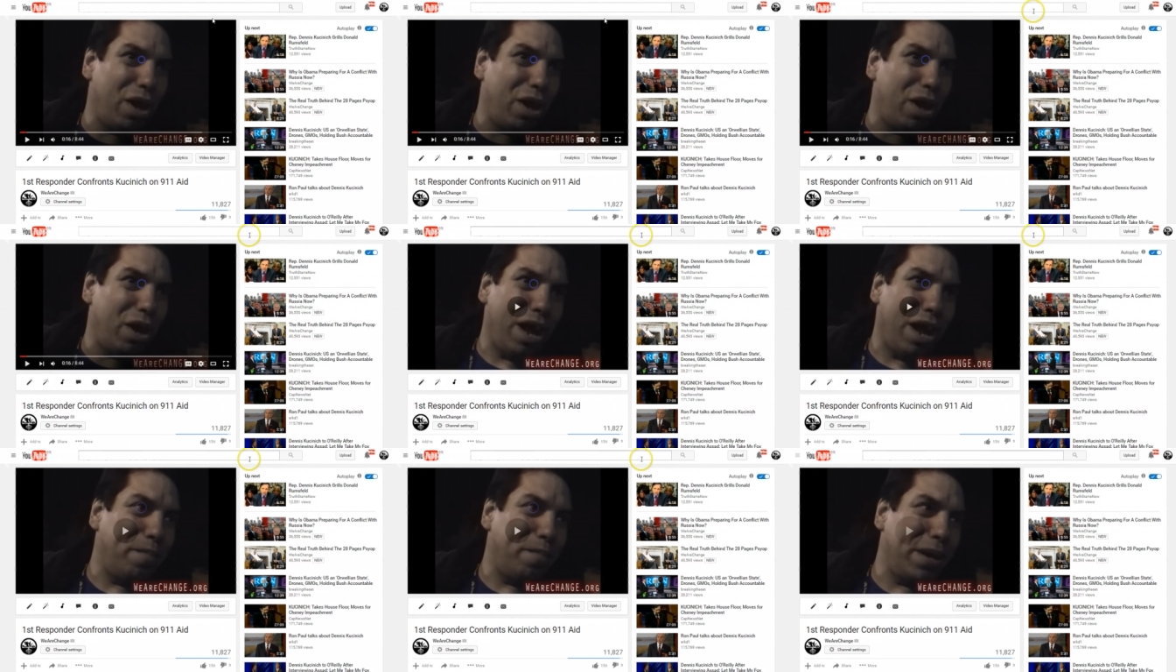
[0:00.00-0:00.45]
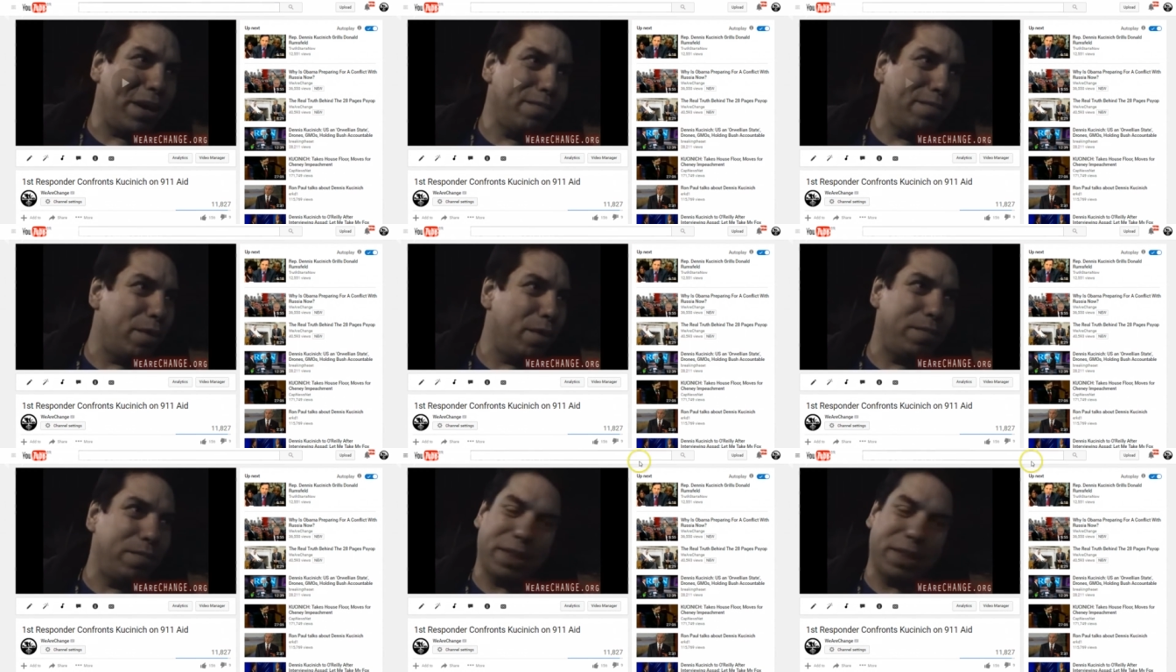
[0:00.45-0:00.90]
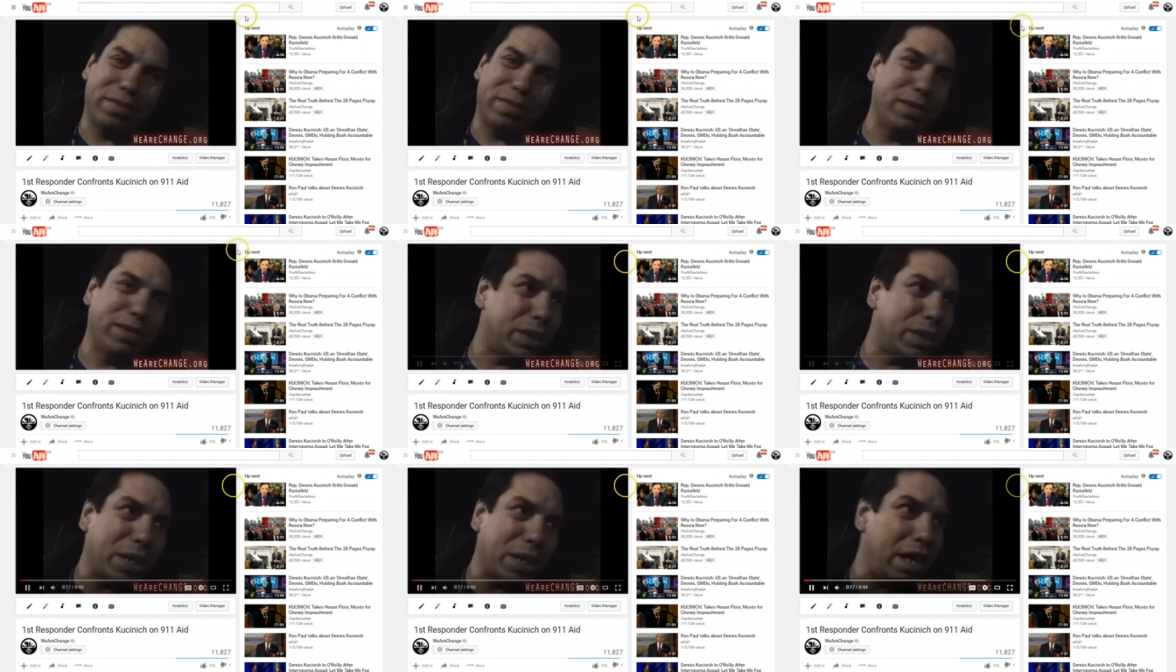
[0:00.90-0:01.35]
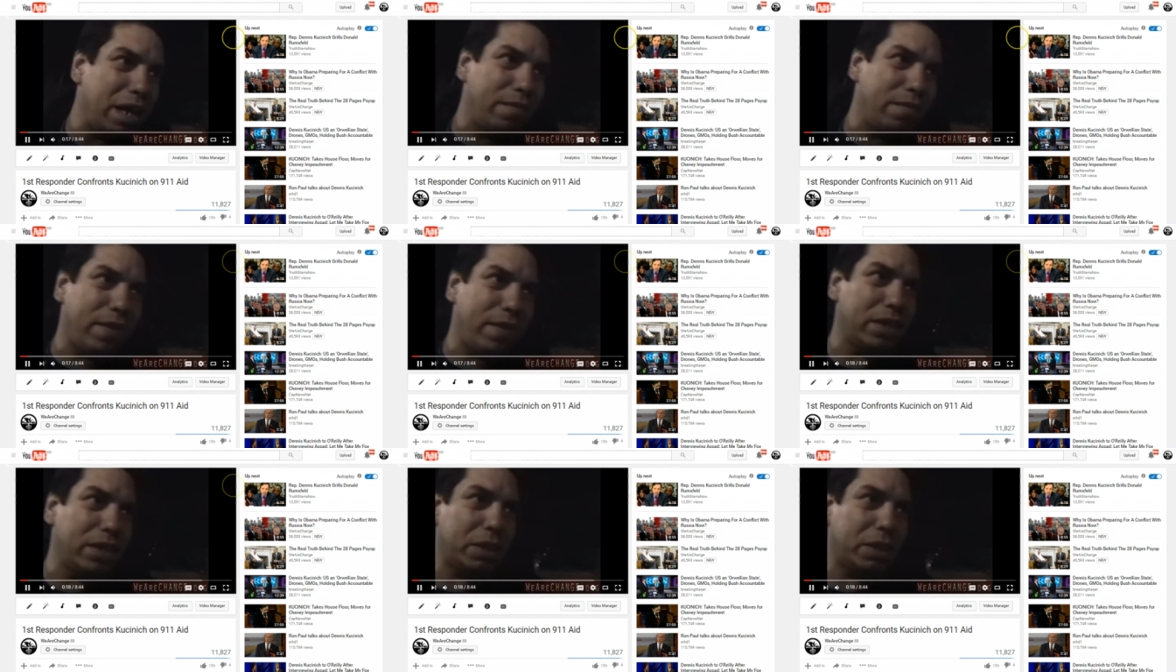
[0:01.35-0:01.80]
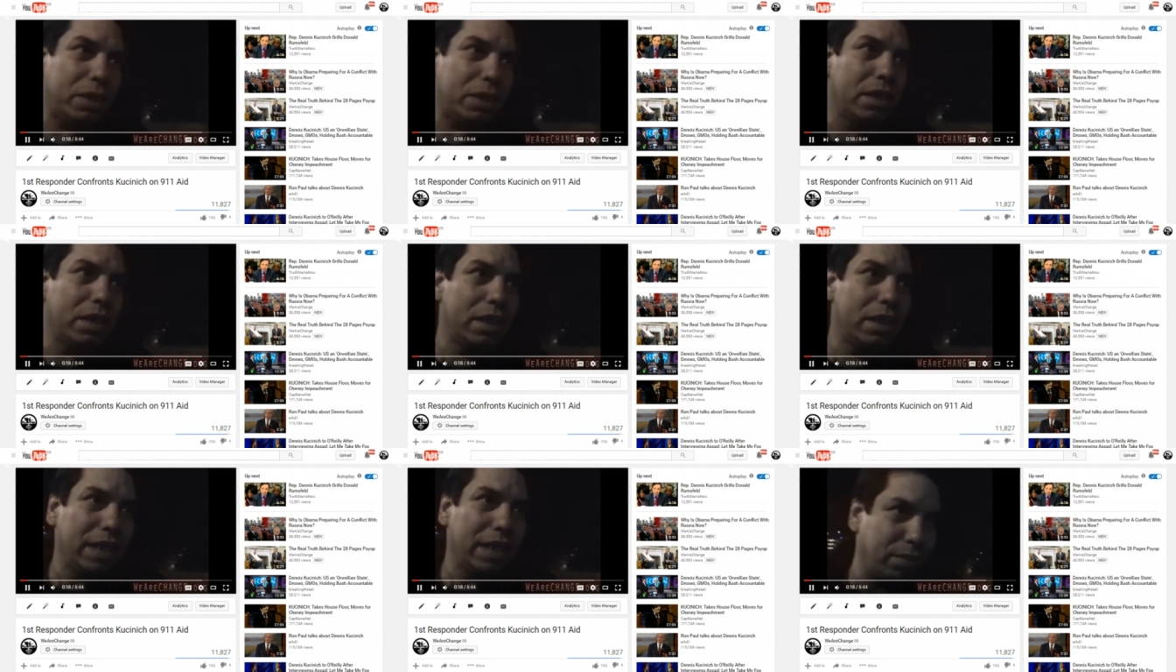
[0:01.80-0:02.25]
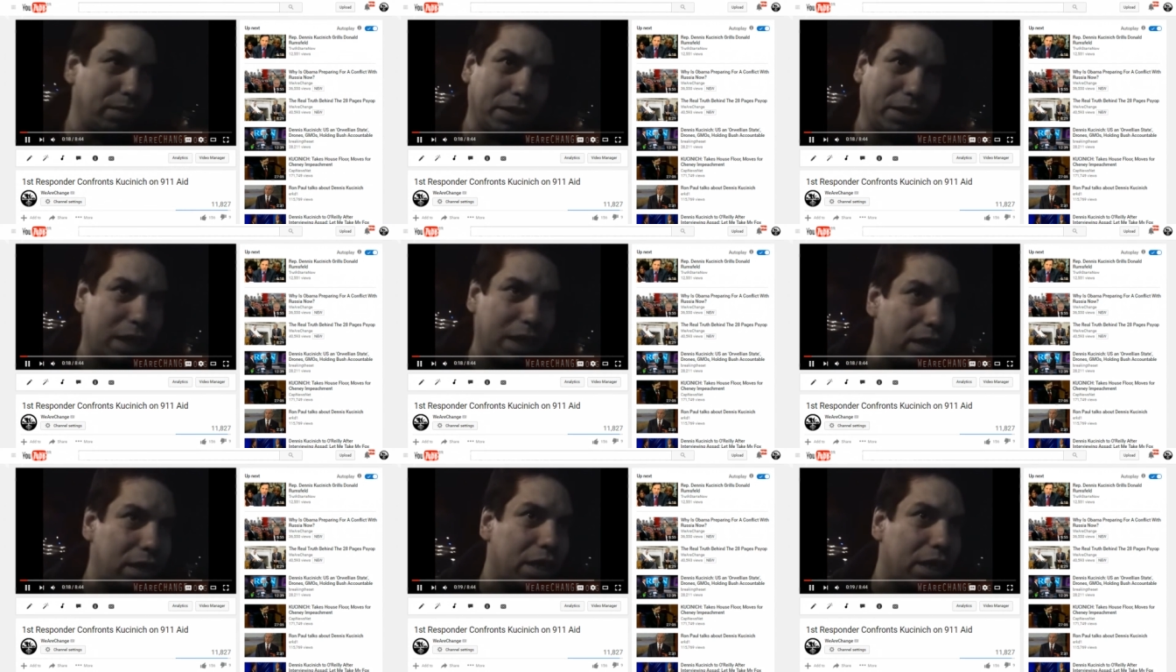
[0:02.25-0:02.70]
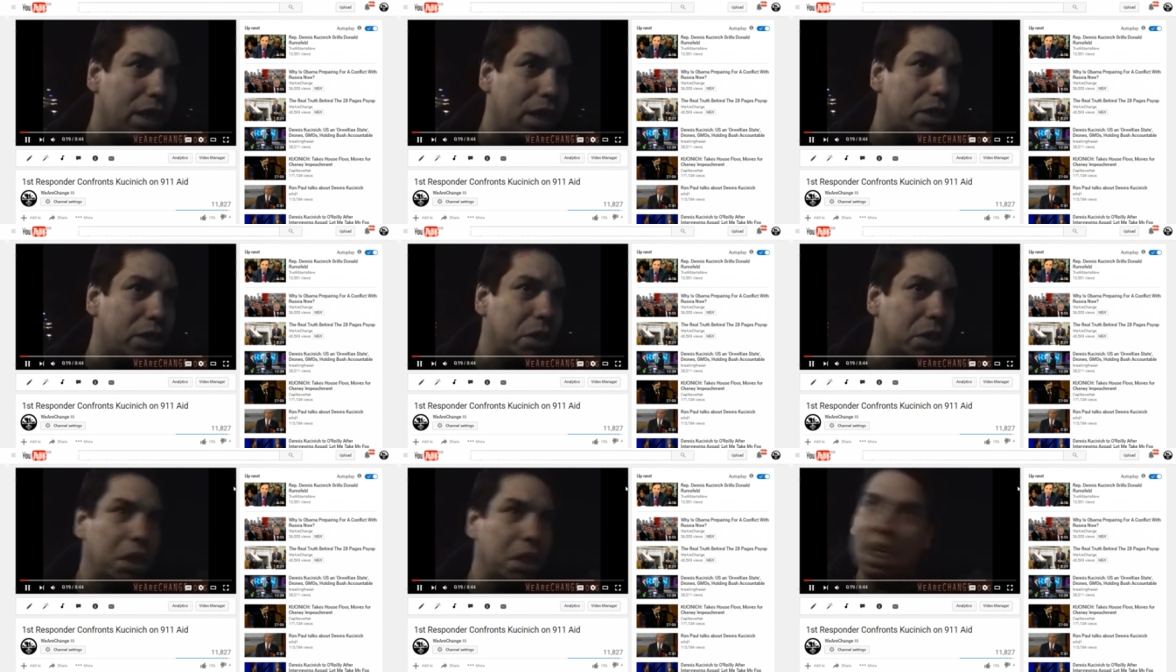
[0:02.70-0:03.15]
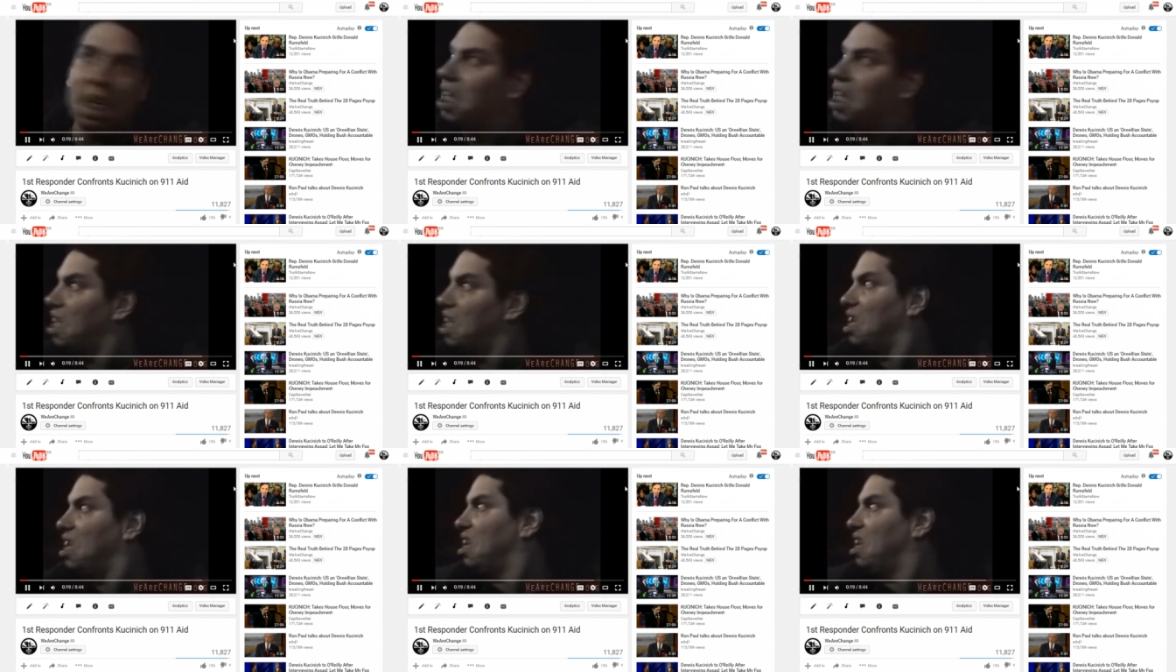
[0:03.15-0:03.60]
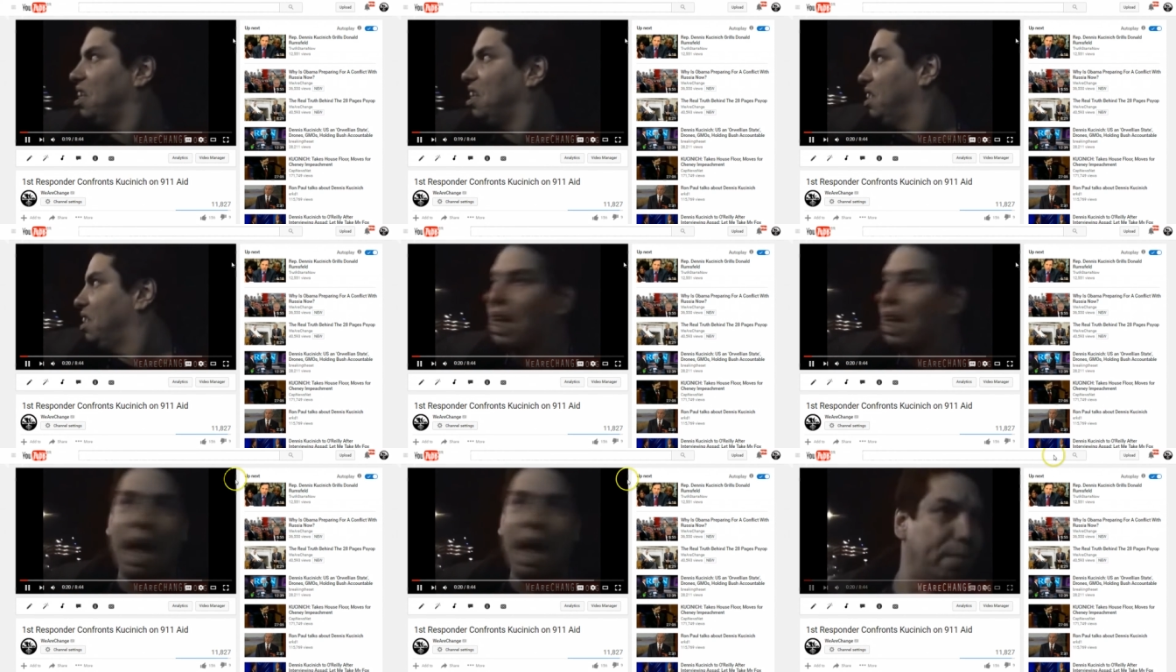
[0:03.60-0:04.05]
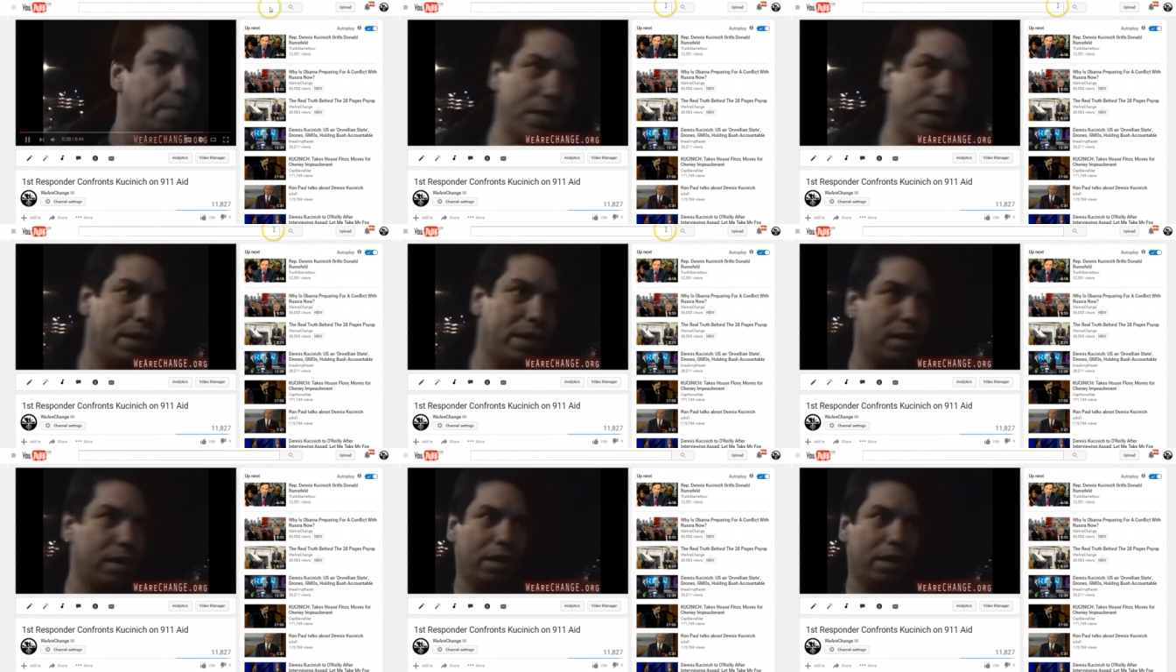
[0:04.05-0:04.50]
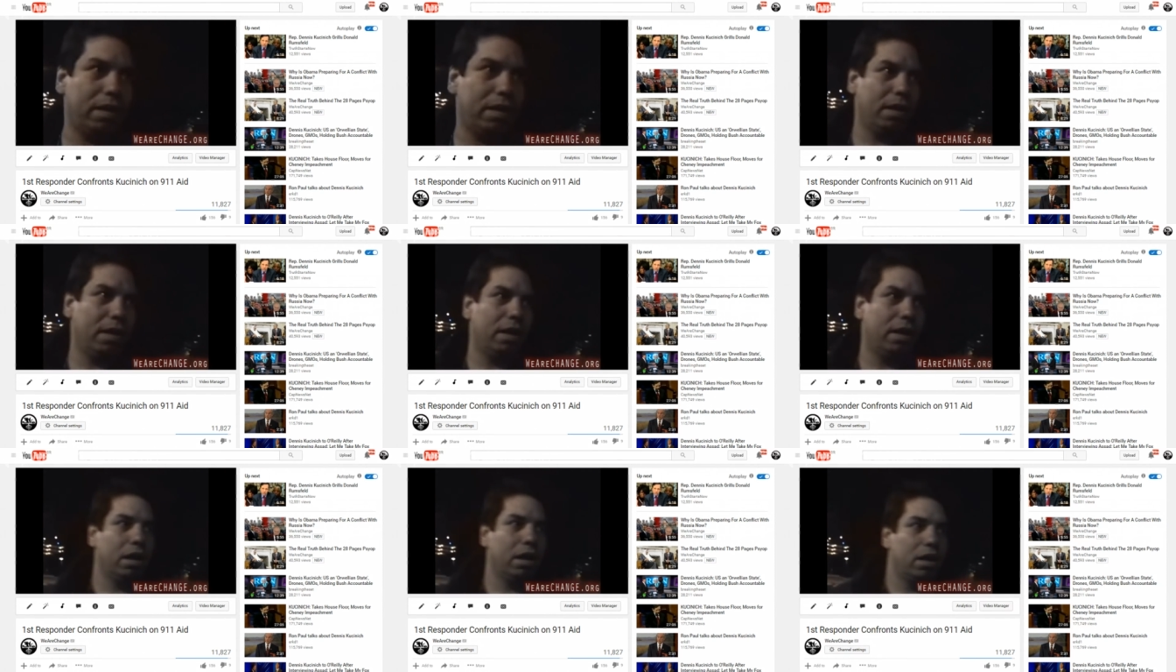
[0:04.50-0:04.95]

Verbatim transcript: and hundreds of others died prematurely. Thousands are dying right